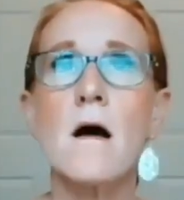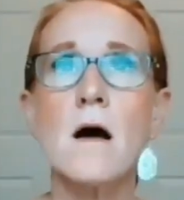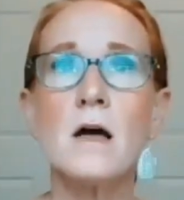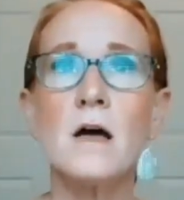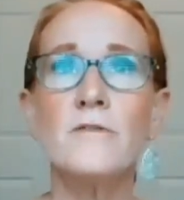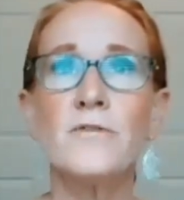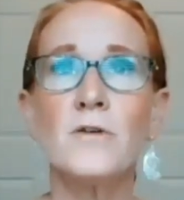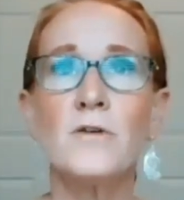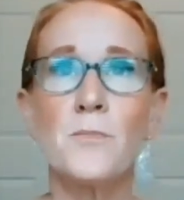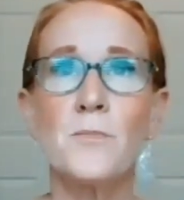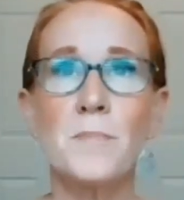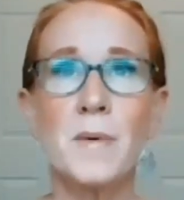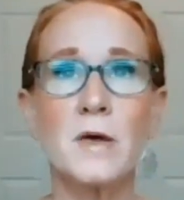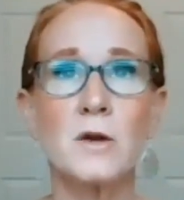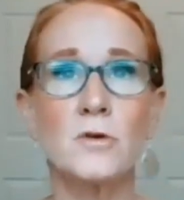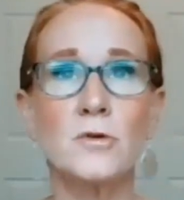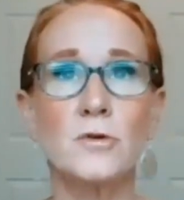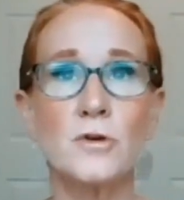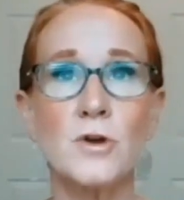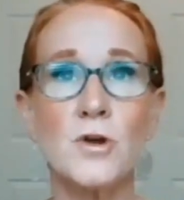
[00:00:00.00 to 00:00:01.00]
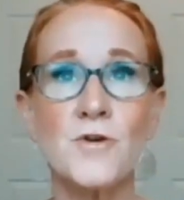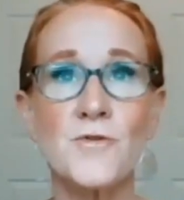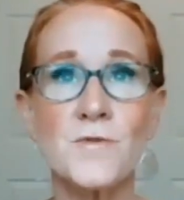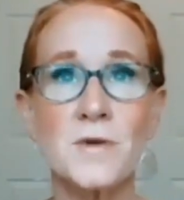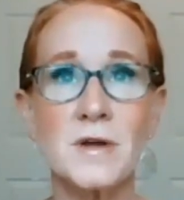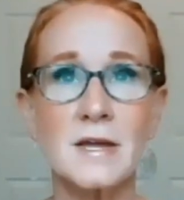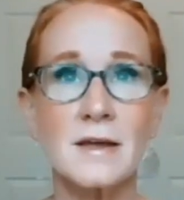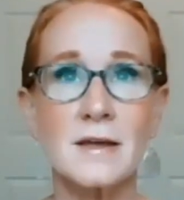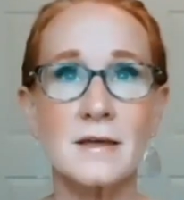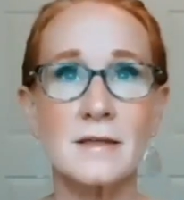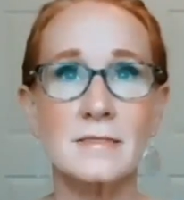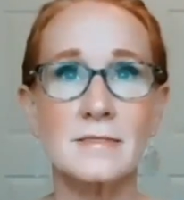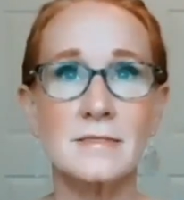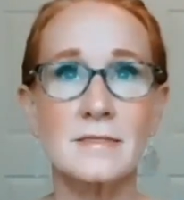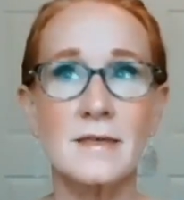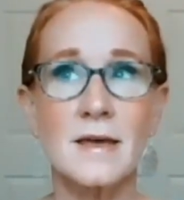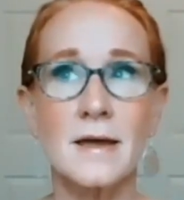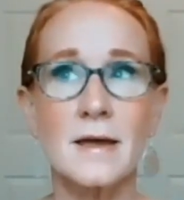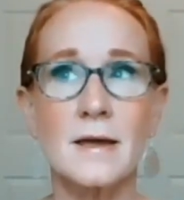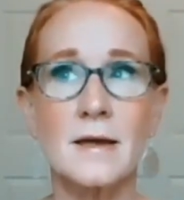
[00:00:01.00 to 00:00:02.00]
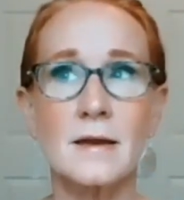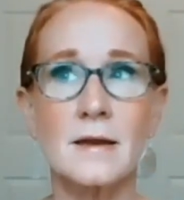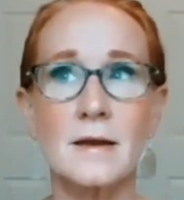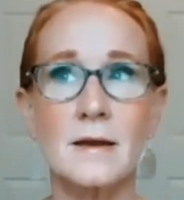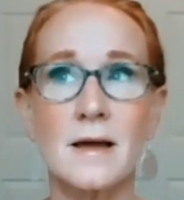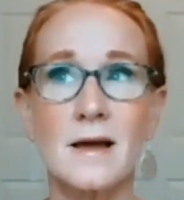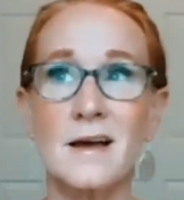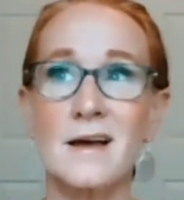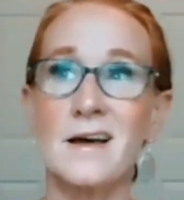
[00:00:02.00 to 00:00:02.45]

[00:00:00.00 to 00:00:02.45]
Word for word: I feel better knowing that